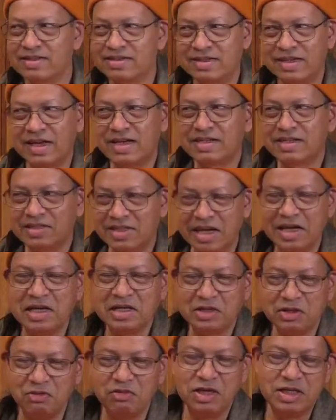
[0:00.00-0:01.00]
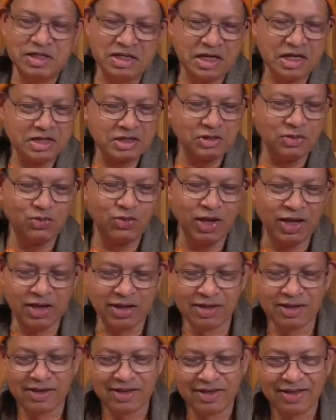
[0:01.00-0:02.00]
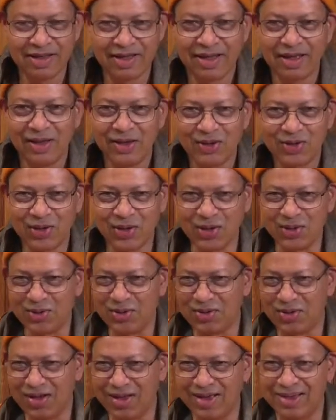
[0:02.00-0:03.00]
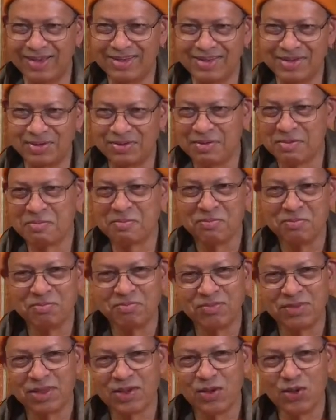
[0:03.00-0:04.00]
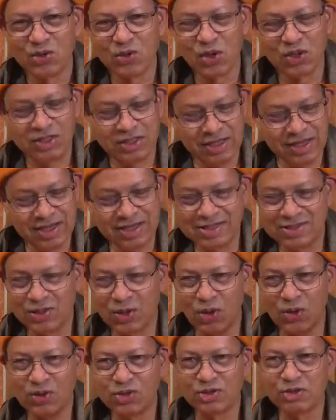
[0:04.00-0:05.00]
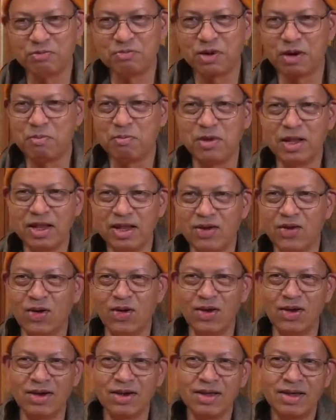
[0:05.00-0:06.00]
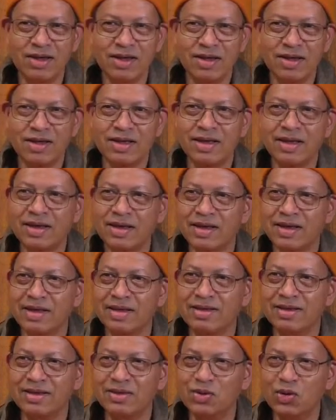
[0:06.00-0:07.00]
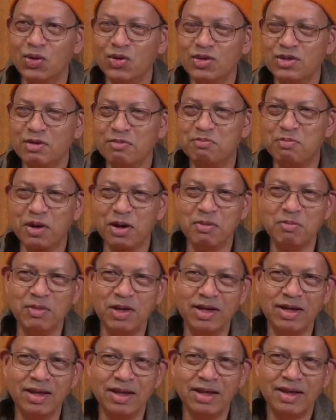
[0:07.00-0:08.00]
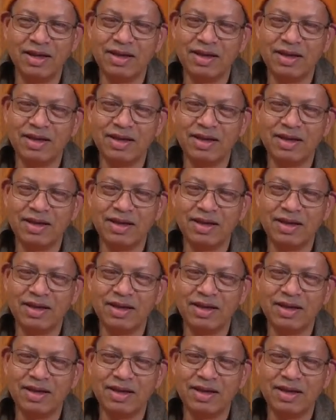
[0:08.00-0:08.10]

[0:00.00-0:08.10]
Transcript: take it away, take it away. So these knowers of Brahman and all, the knowers of Brahman,